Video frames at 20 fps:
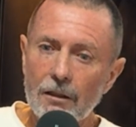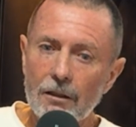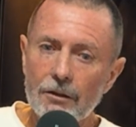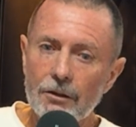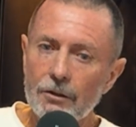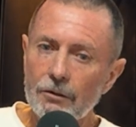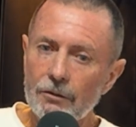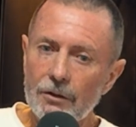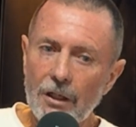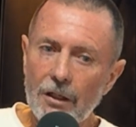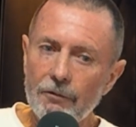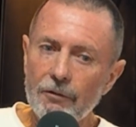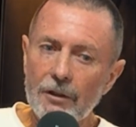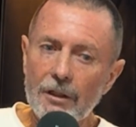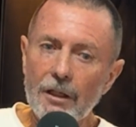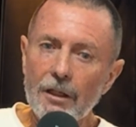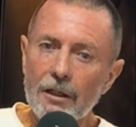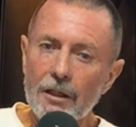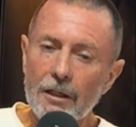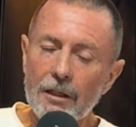you'll never
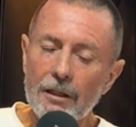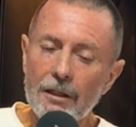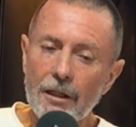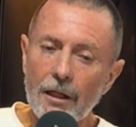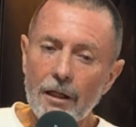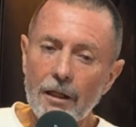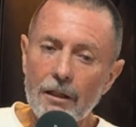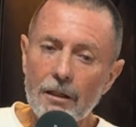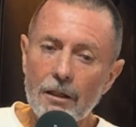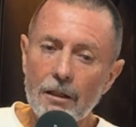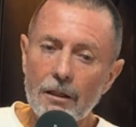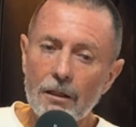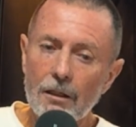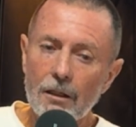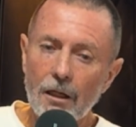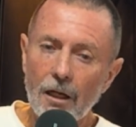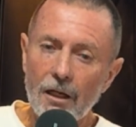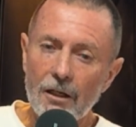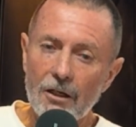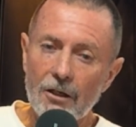get it again,
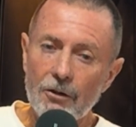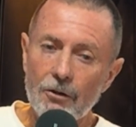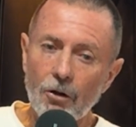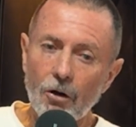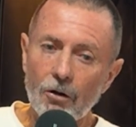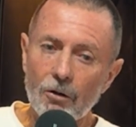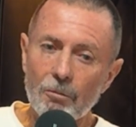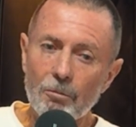and you're not a